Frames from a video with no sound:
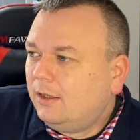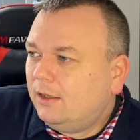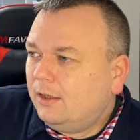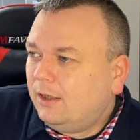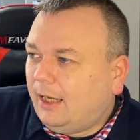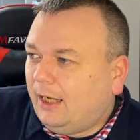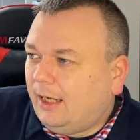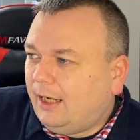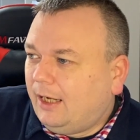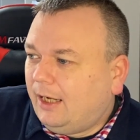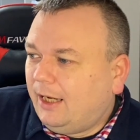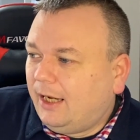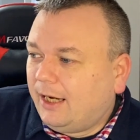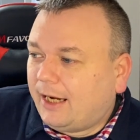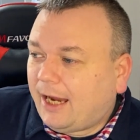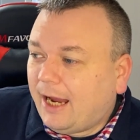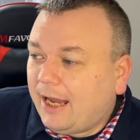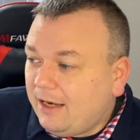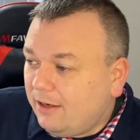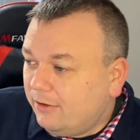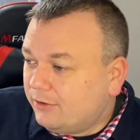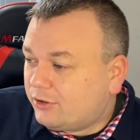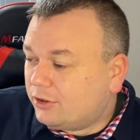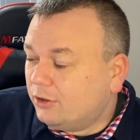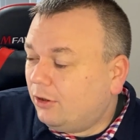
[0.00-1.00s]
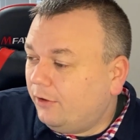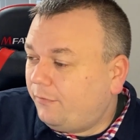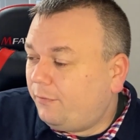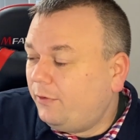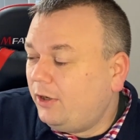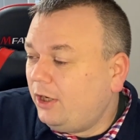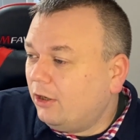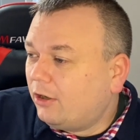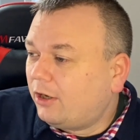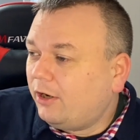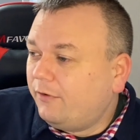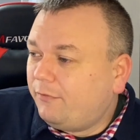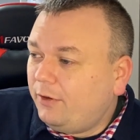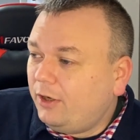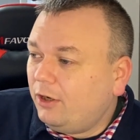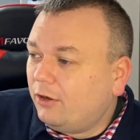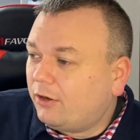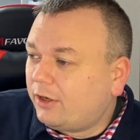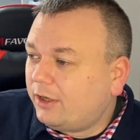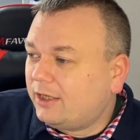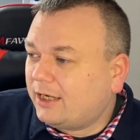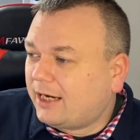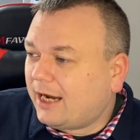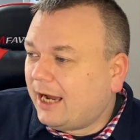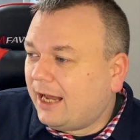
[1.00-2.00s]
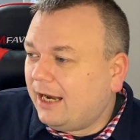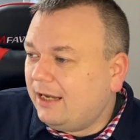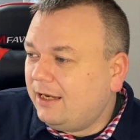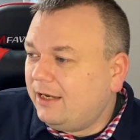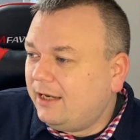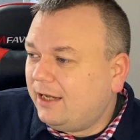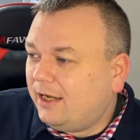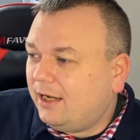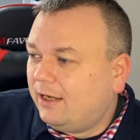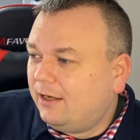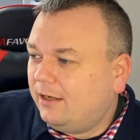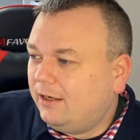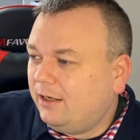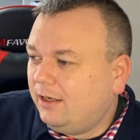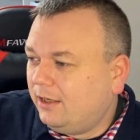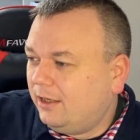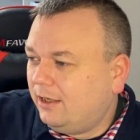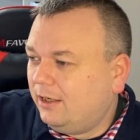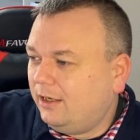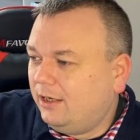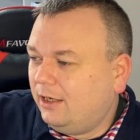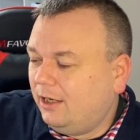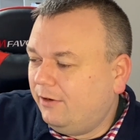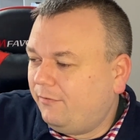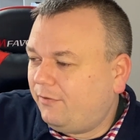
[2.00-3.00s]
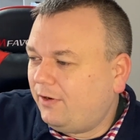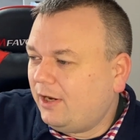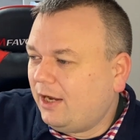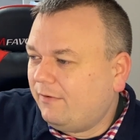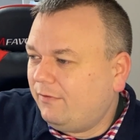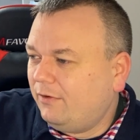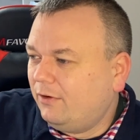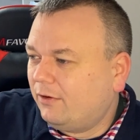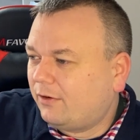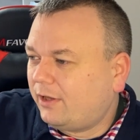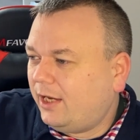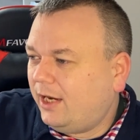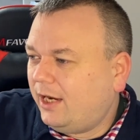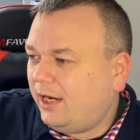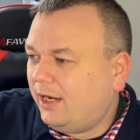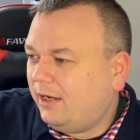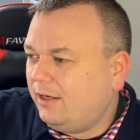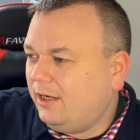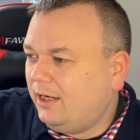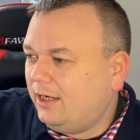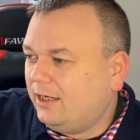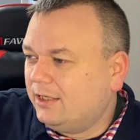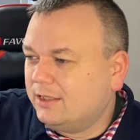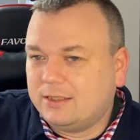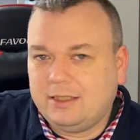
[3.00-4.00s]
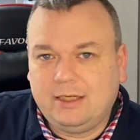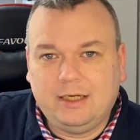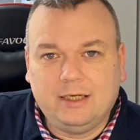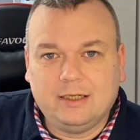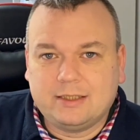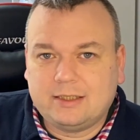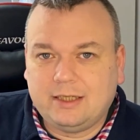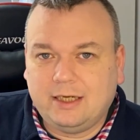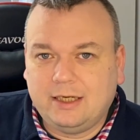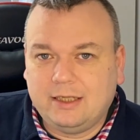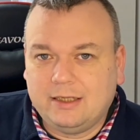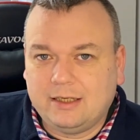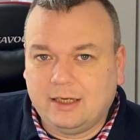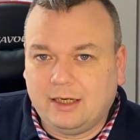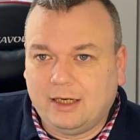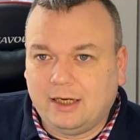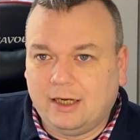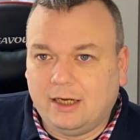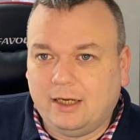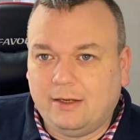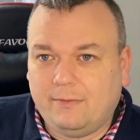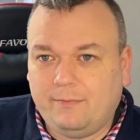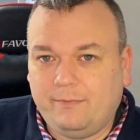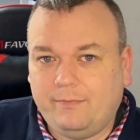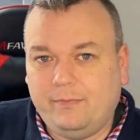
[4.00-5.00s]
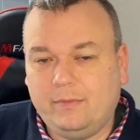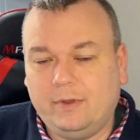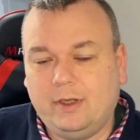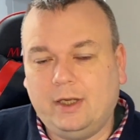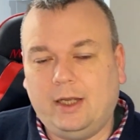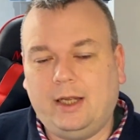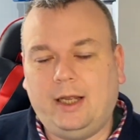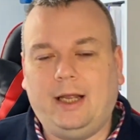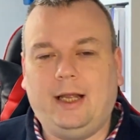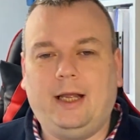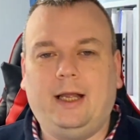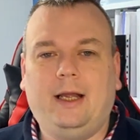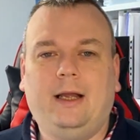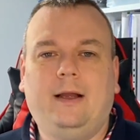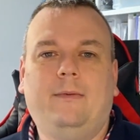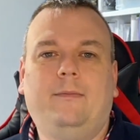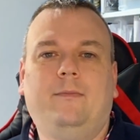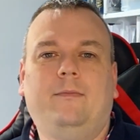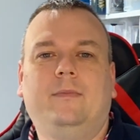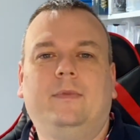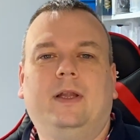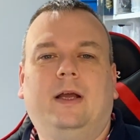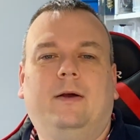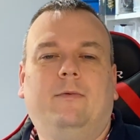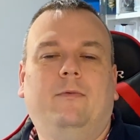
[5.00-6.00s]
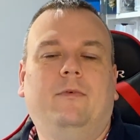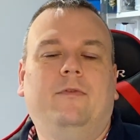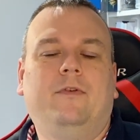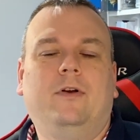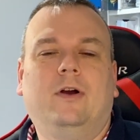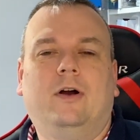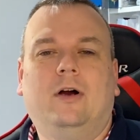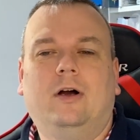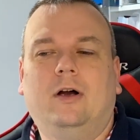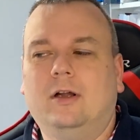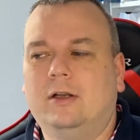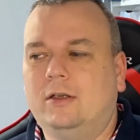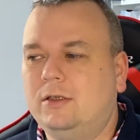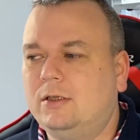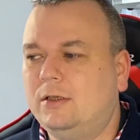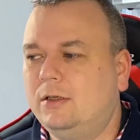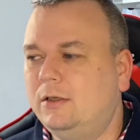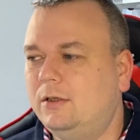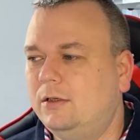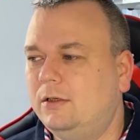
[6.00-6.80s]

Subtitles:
Again, so if we look at the calendar, if you have a look there, you'll see the that we've got